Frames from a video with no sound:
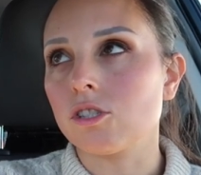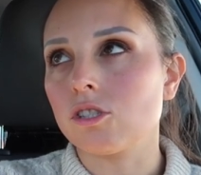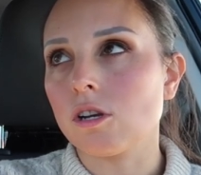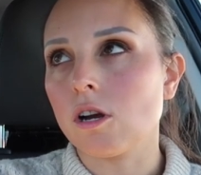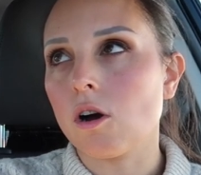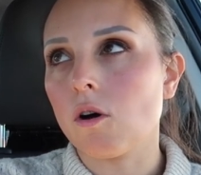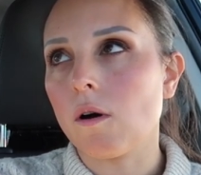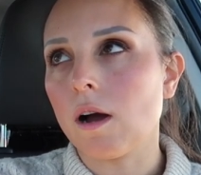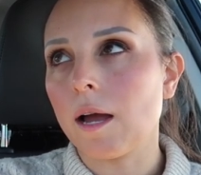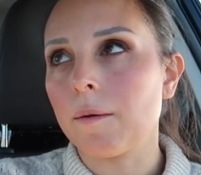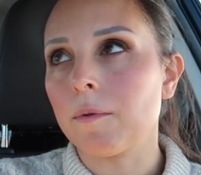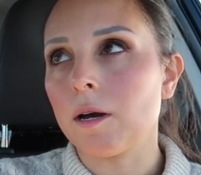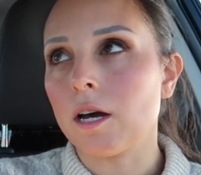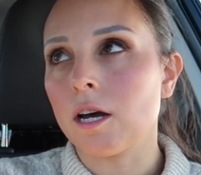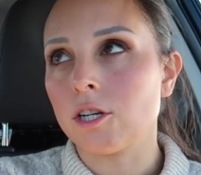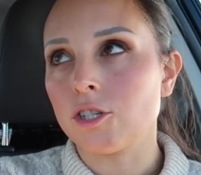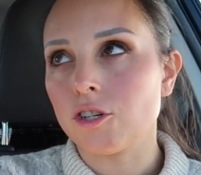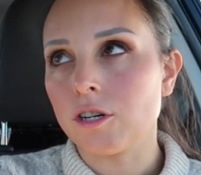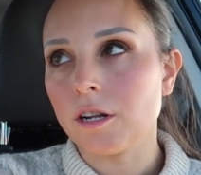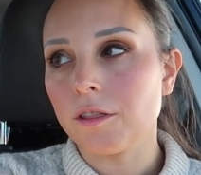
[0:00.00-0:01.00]
So I'm
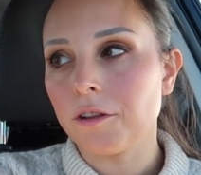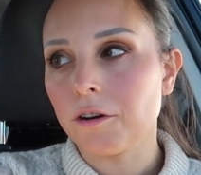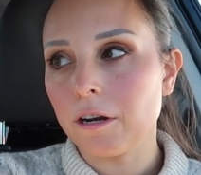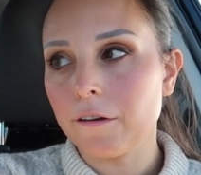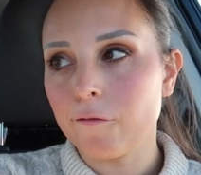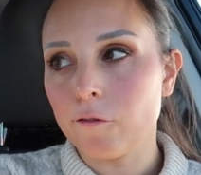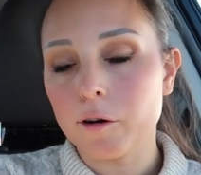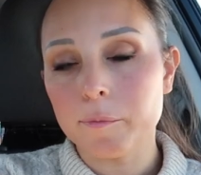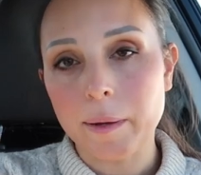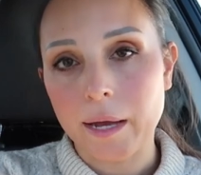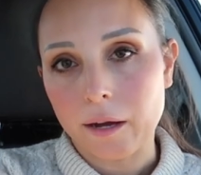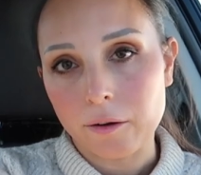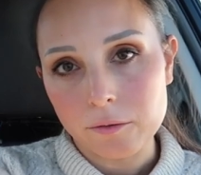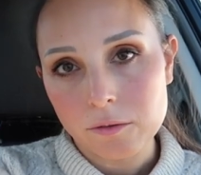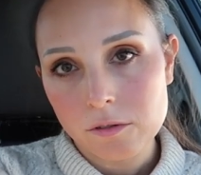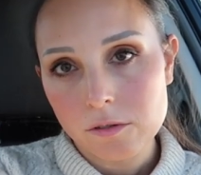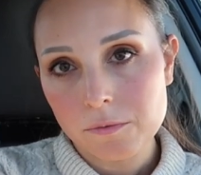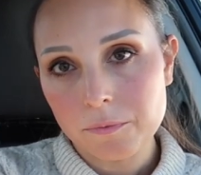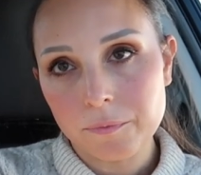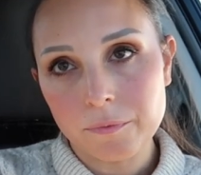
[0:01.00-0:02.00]
134
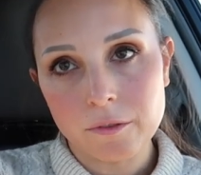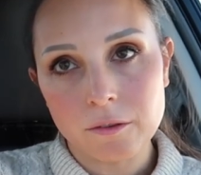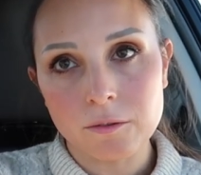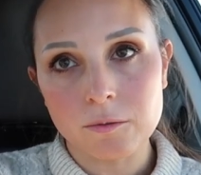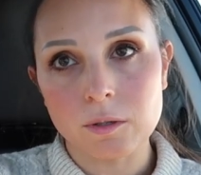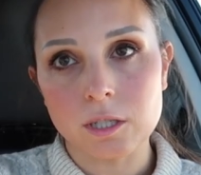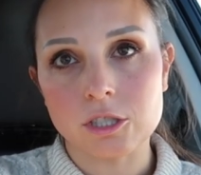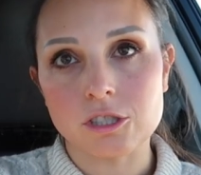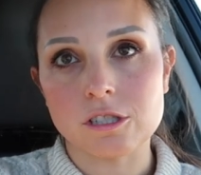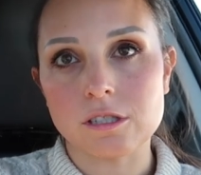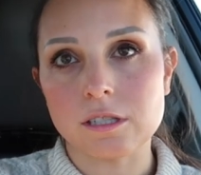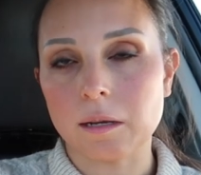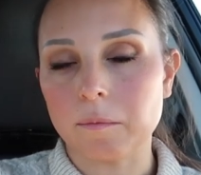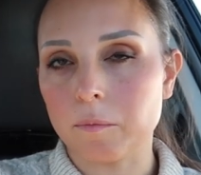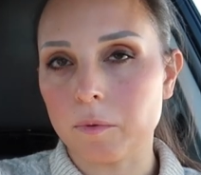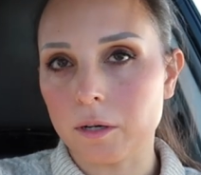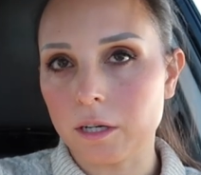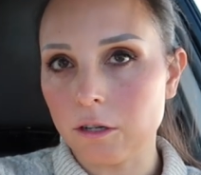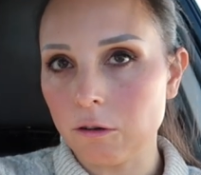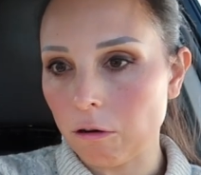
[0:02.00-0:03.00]
pounds, which is like
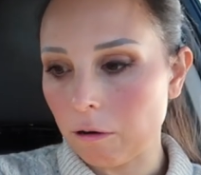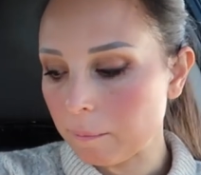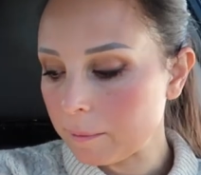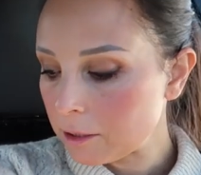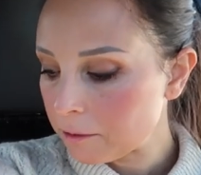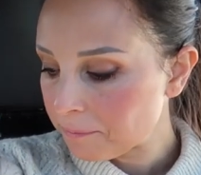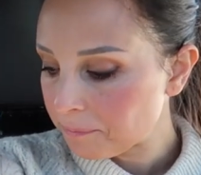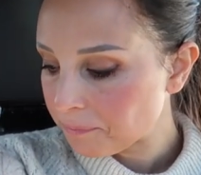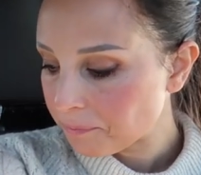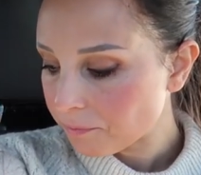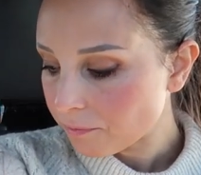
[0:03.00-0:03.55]
pretty normal.